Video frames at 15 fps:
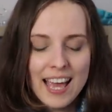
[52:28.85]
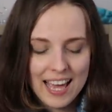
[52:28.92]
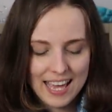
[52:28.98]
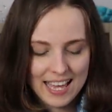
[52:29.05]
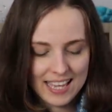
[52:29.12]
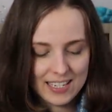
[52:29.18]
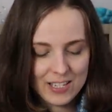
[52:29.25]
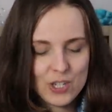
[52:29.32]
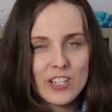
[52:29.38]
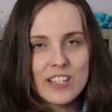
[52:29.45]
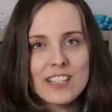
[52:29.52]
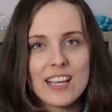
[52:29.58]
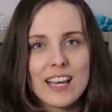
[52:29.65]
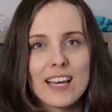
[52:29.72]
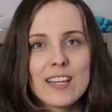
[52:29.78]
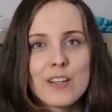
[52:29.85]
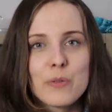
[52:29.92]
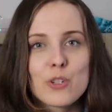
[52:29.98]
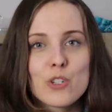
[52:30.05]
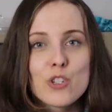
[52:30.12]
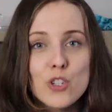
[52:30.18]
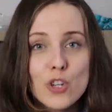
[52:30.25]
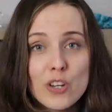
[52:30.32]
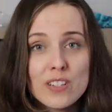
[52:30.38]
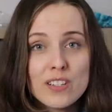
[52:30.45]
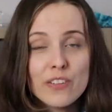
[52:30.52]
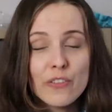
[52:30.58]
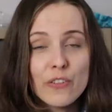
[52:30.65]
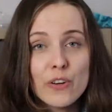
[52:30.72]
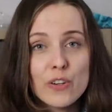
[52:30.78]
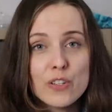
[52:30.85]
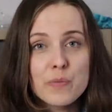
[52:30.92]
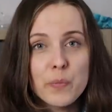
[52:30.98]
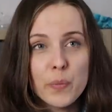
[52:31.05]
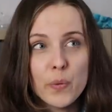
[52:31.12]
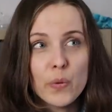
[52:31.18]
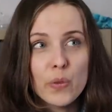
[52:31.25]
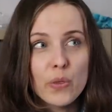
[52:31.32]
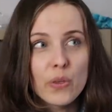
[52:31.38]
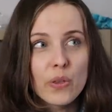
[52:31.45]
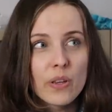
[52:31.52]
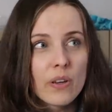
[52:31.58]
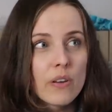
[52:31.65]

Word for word: And she said it was just the first booth